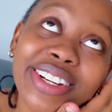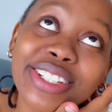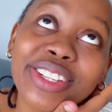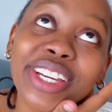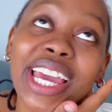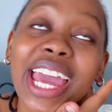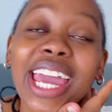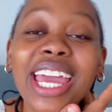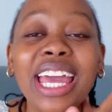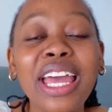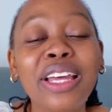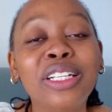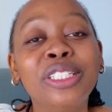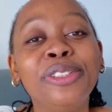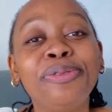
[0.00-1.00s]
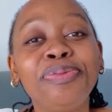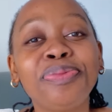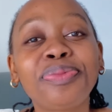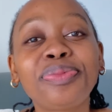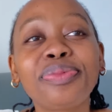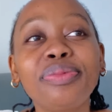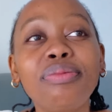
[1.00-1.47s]
Okay.
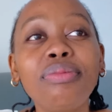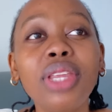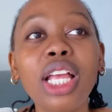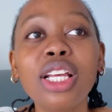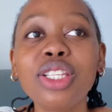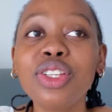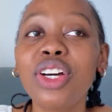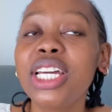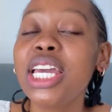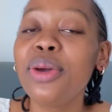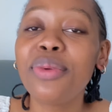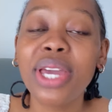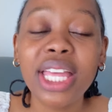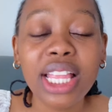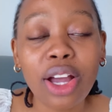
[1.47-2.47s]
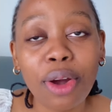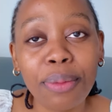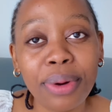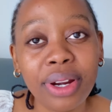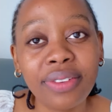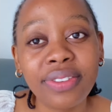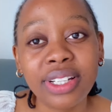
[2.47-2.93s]
So okay, we eat our
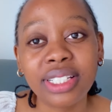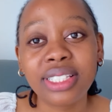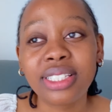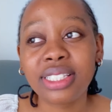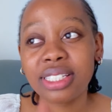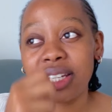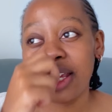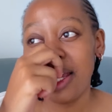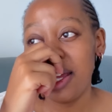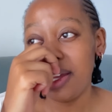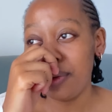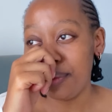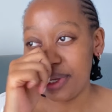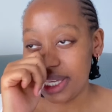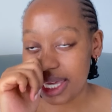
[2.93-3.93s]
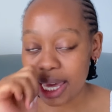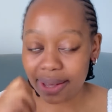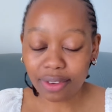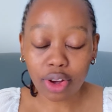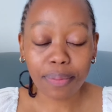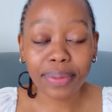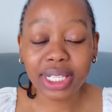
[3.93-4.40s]
breakfast, we have
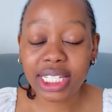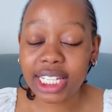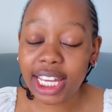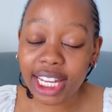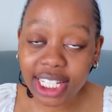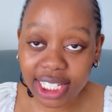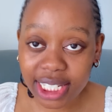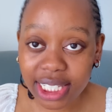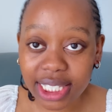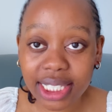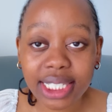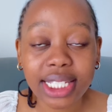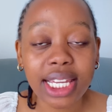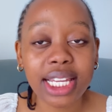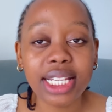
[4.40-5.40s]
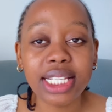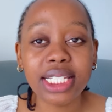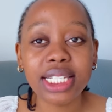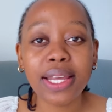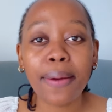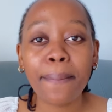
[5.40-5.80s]
our medications, and